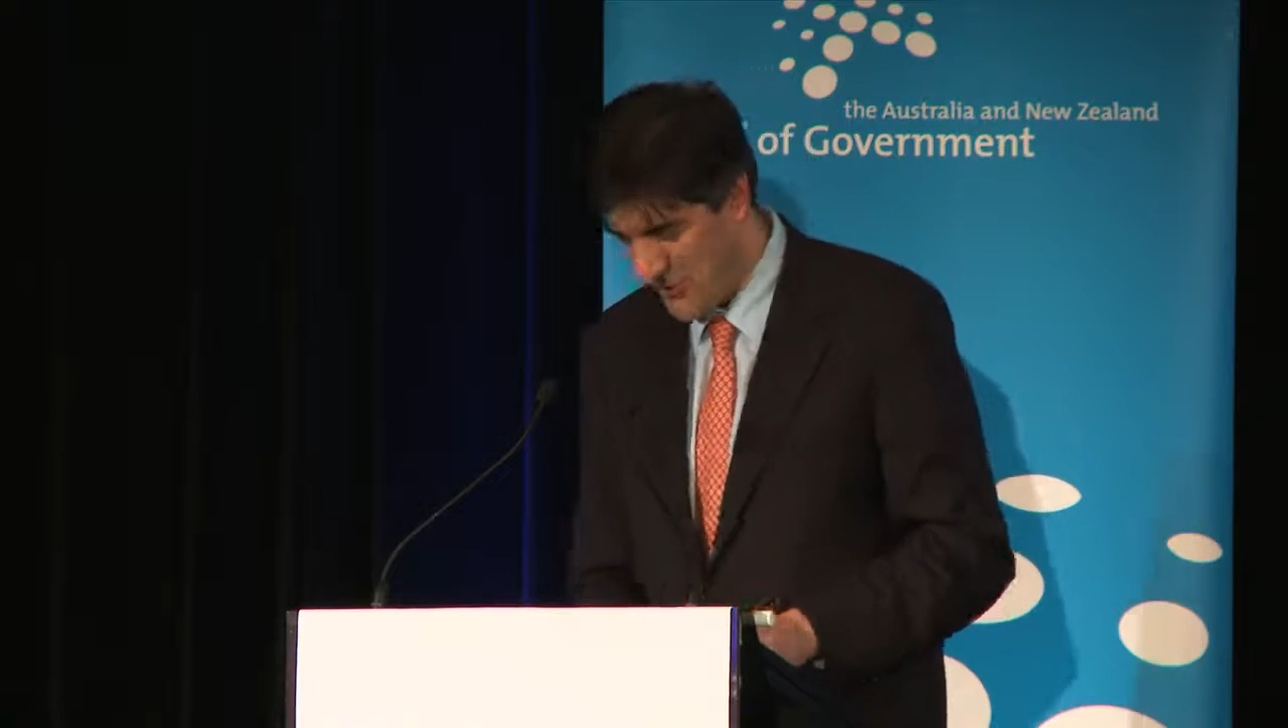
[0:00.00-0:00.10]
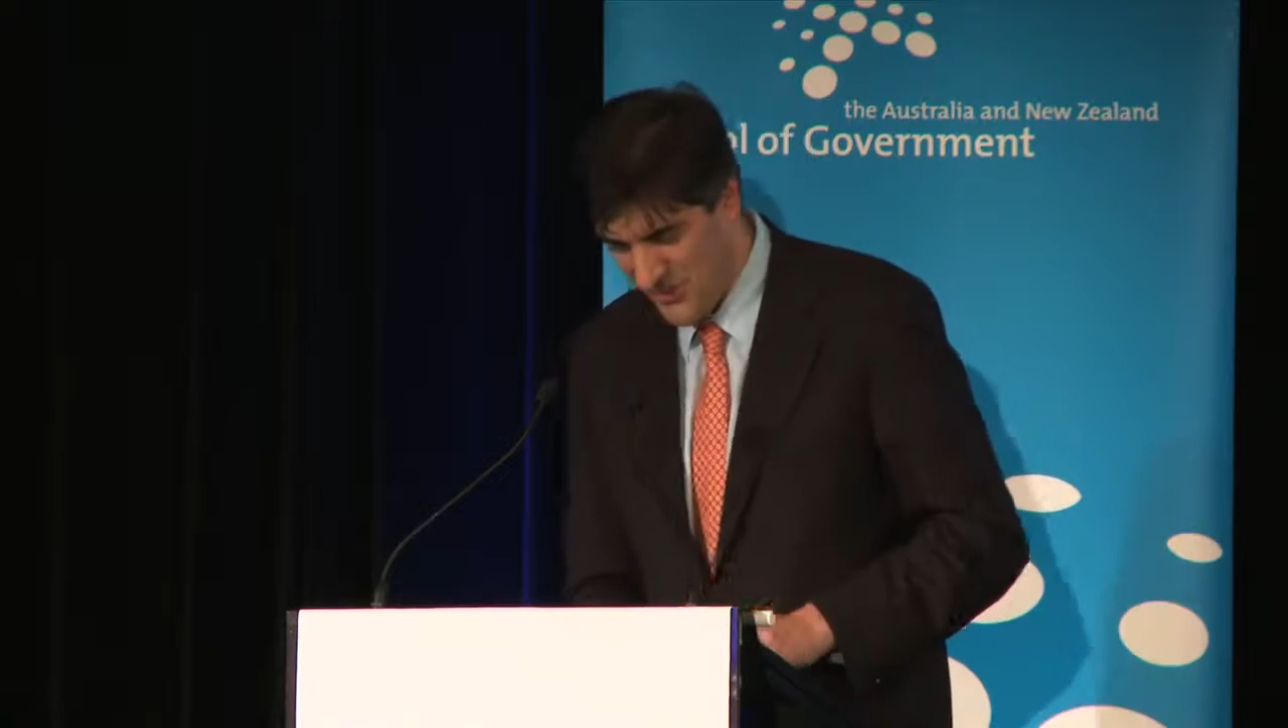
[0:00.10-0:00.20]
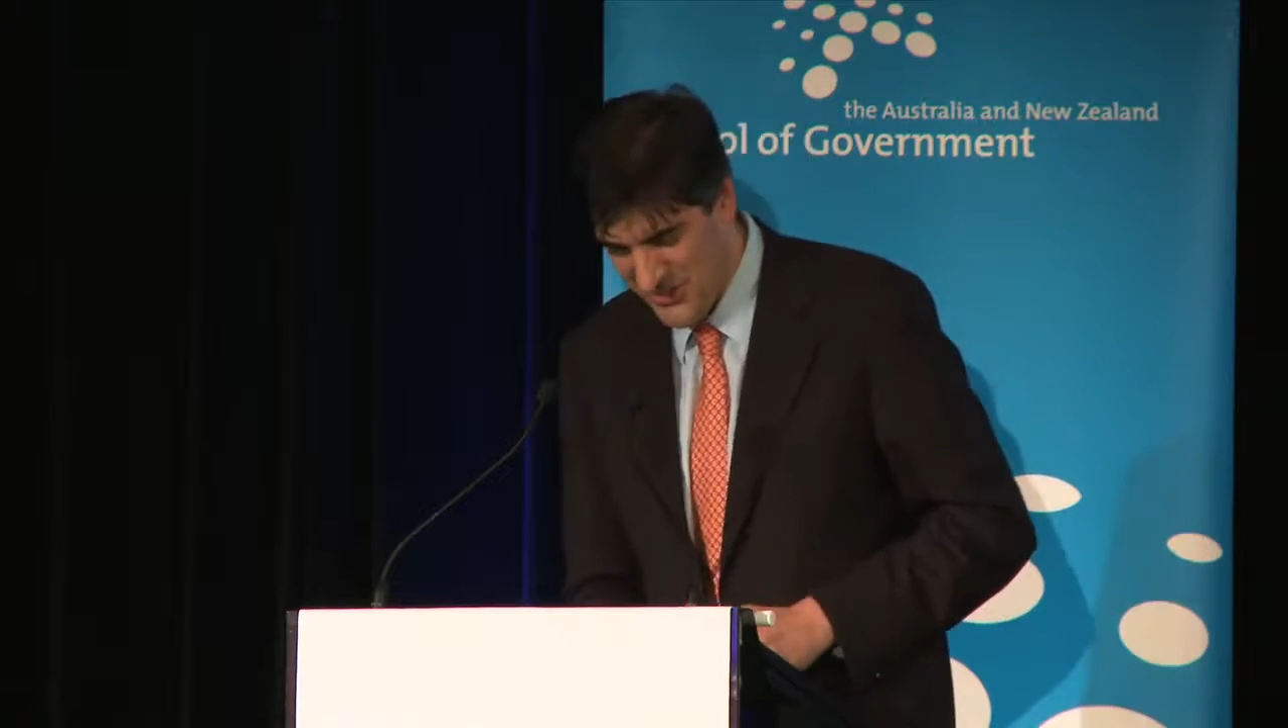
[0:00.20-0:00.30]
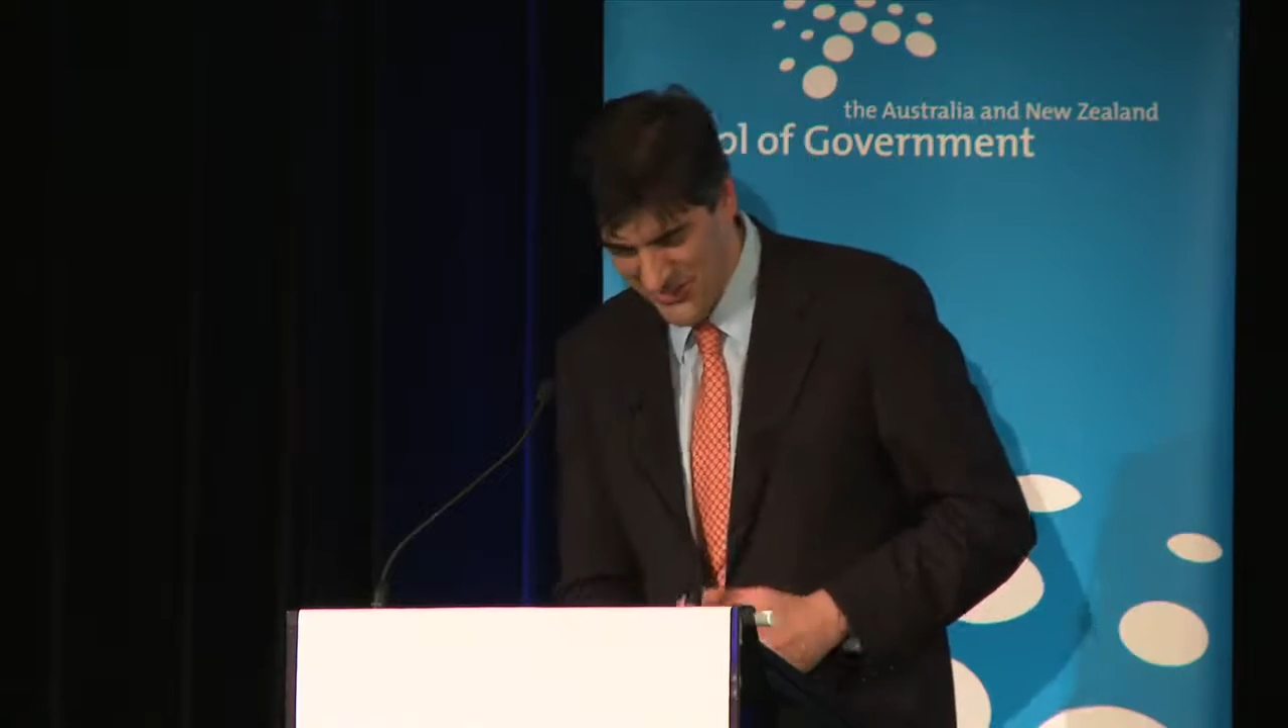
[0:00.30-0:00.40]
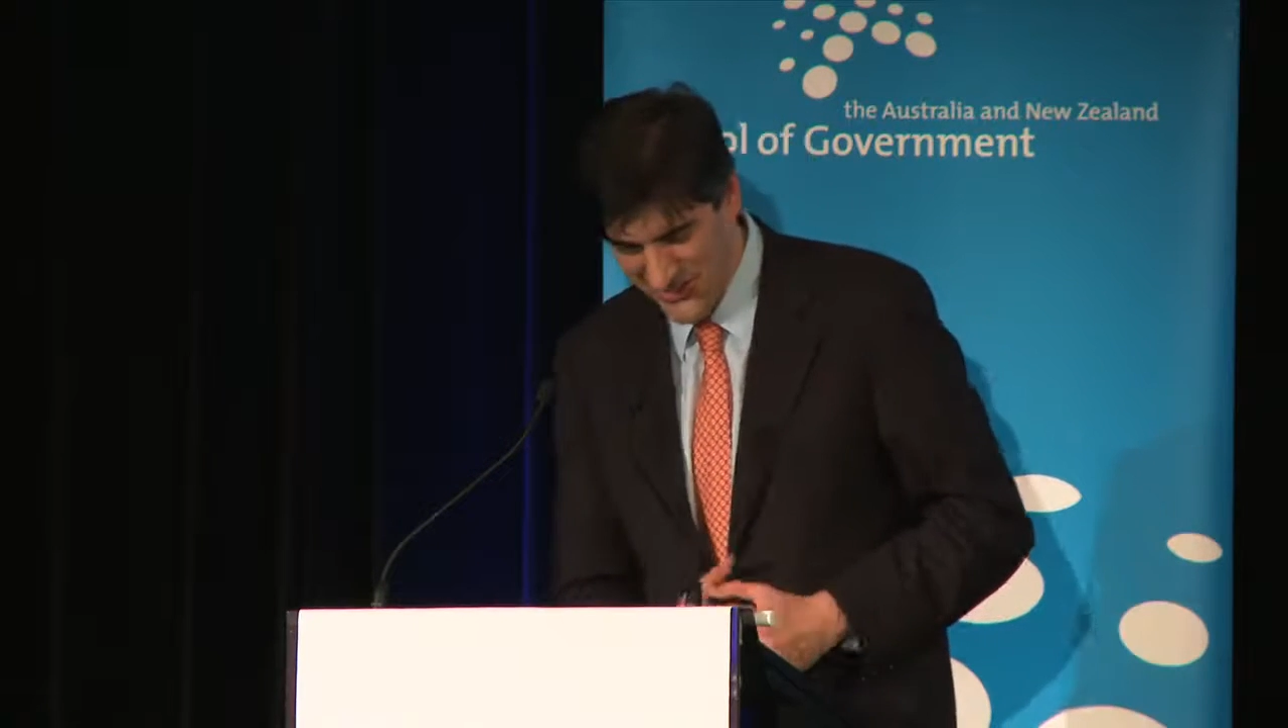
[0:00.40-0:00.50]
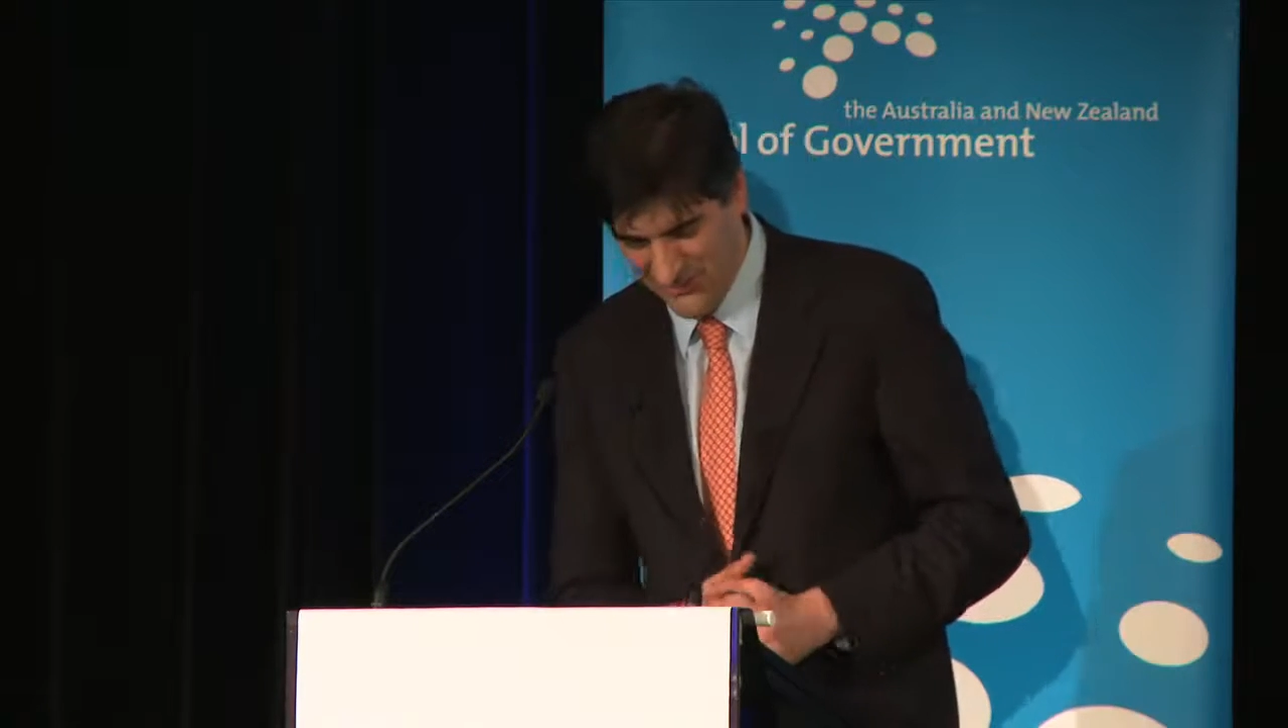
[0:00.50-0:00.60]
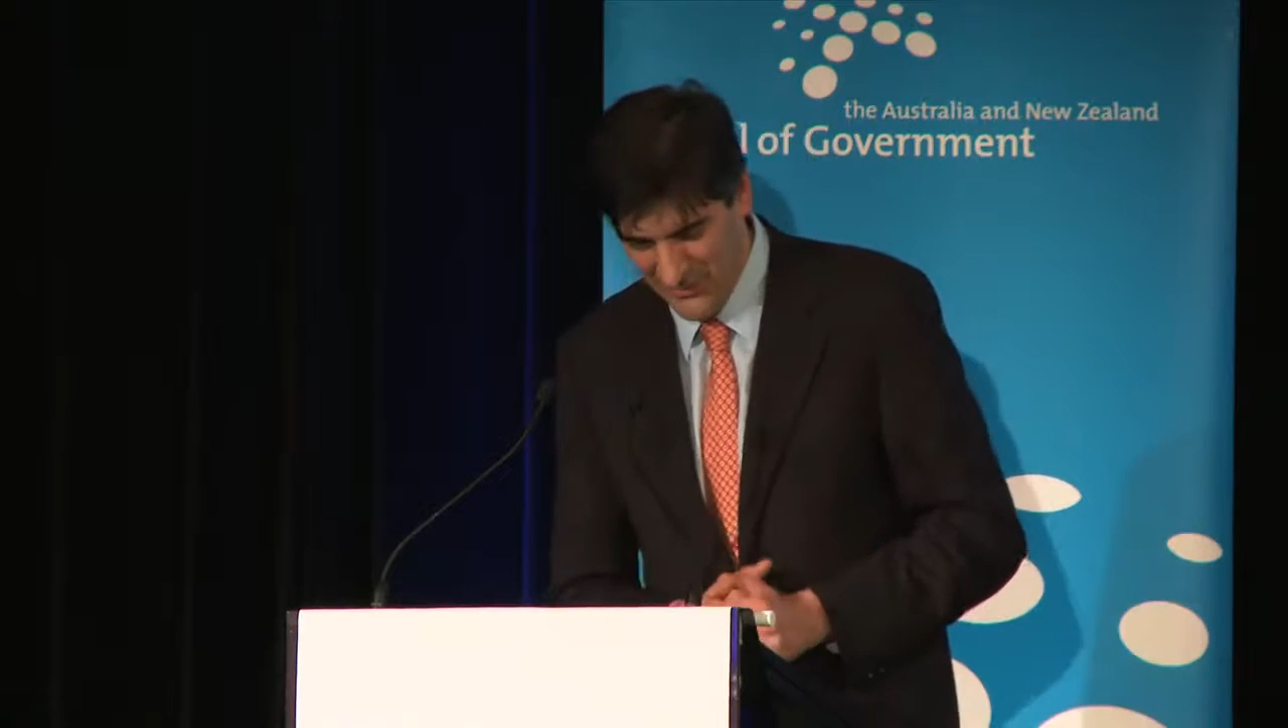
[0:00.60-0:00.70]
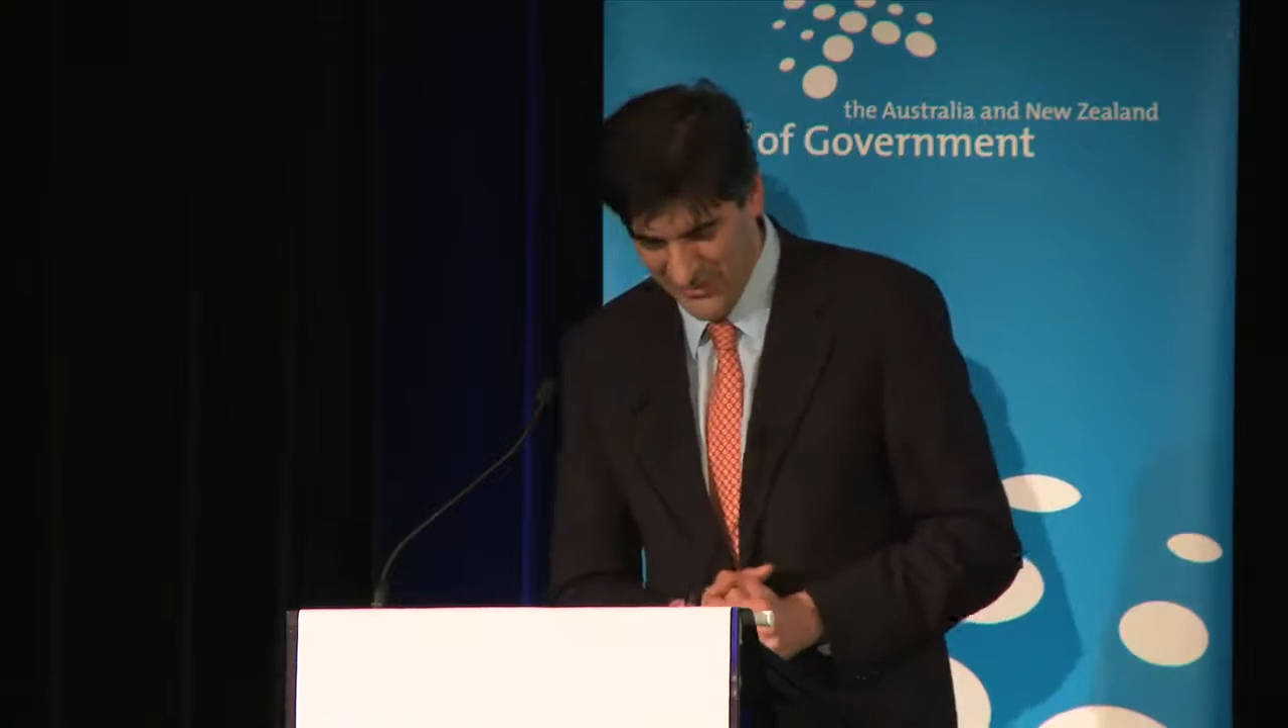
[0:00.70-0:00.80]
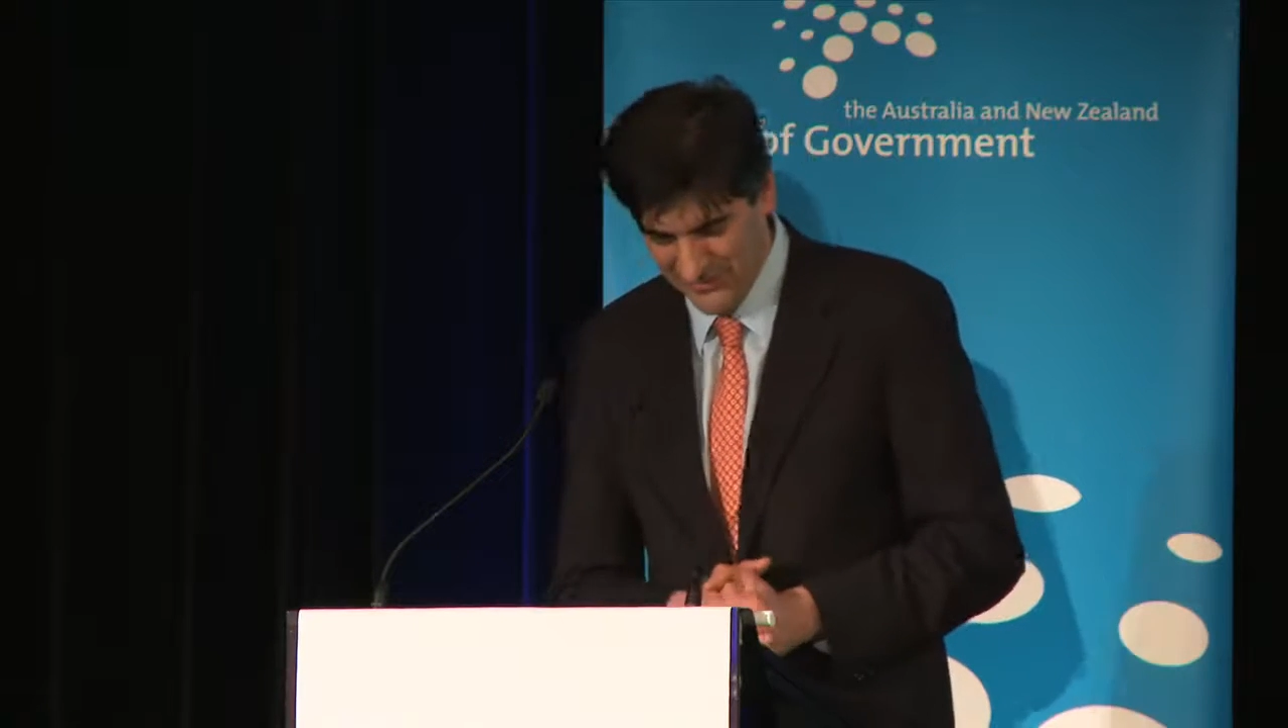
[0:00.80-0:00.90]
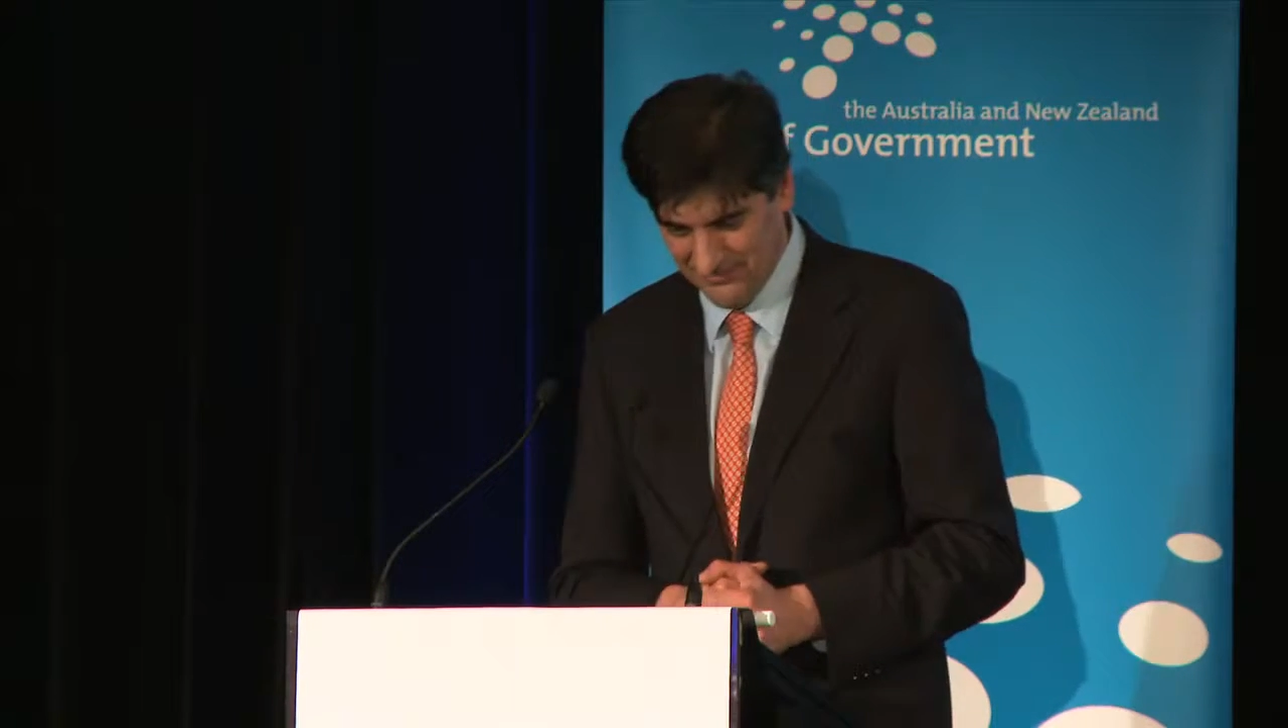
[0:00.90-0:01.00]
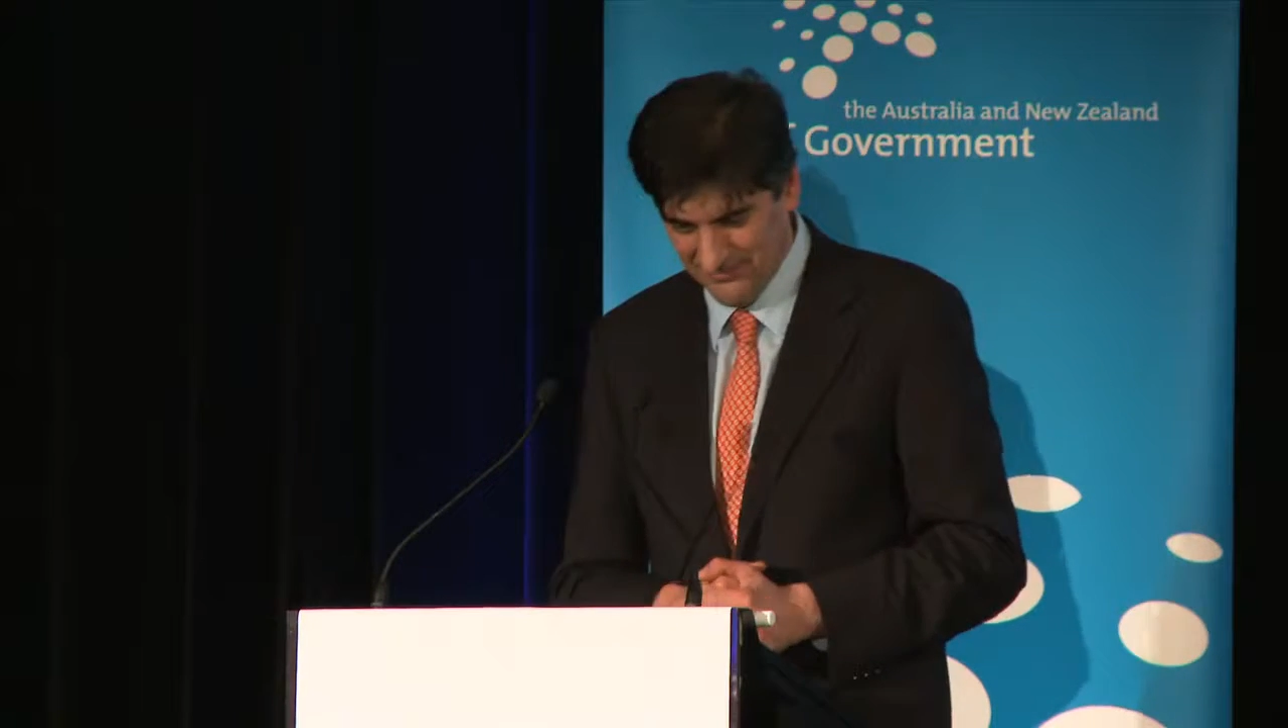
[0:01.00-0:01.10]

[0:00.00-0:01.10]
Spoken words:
questions for me.